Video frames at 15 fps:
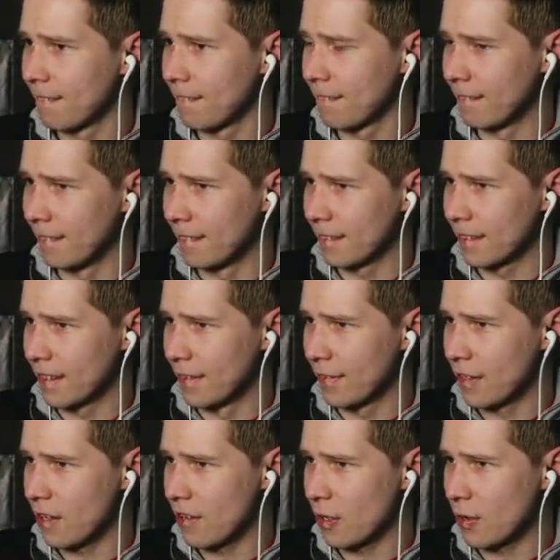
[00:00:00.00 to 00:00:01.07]
I'm just going to
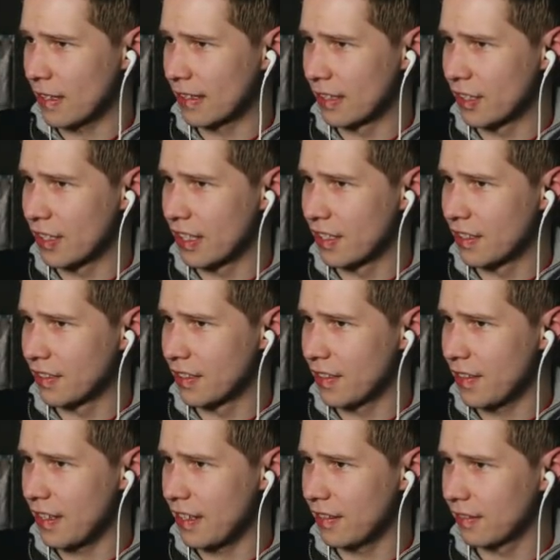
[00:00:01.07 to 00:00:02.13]
very quickly change it
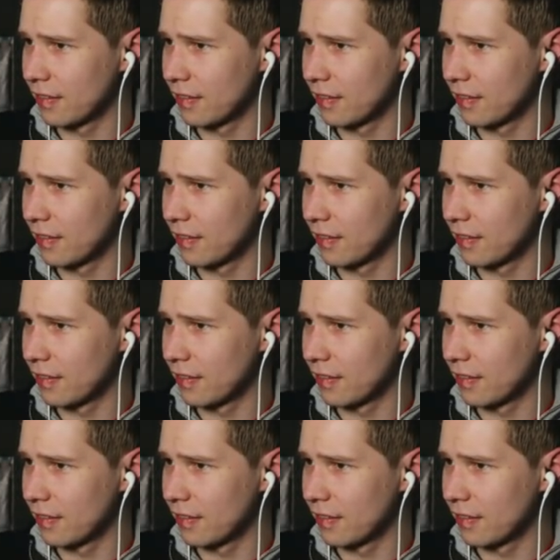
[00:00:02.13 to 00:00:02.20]
to that.